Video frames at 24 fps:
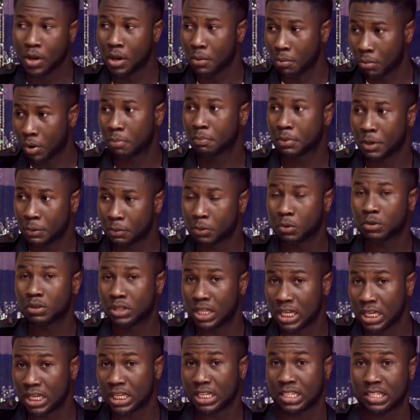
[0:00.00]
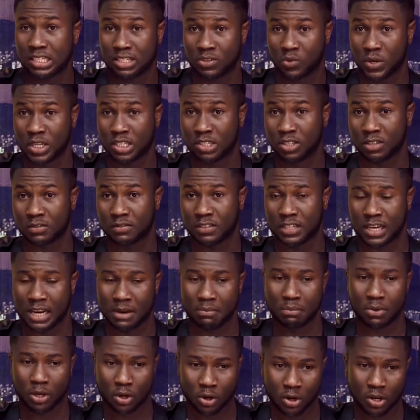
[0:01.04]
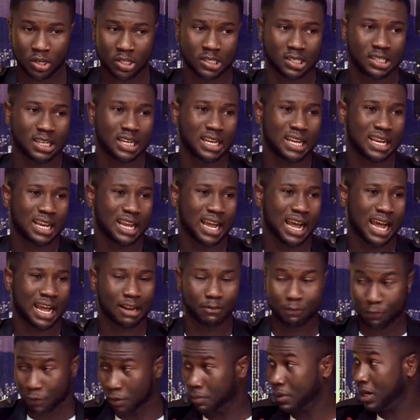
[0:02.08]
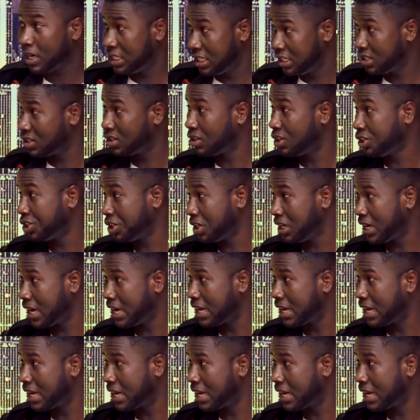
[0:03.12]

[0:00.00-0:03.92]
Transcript: But people think it is a waste of time because, and from our discussion, I